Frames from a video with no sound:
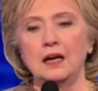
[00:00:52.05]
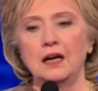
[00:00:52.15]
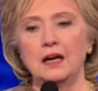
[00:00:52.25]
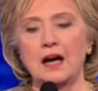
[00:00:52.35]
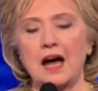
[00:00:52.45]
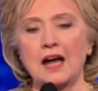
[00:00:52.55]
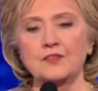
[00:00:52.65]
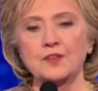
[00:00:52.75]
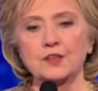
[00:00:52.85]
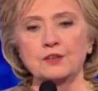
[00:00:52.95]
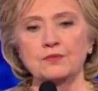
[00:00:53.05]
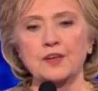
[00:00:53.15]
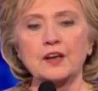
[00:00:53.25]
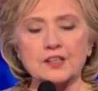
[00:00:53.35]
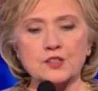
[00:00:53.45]
I feel
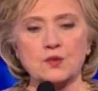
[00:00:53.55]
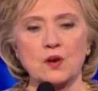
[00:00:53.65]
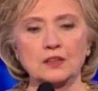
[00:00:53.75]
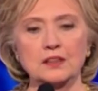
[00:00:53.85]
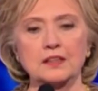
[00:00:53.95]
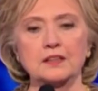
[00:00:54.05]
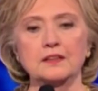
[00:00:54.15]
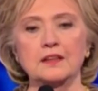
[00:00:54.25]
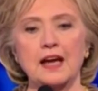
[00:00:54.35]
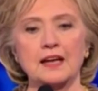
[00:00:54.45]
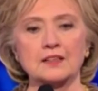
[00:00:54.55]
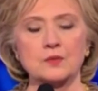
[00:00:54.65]
very strongly that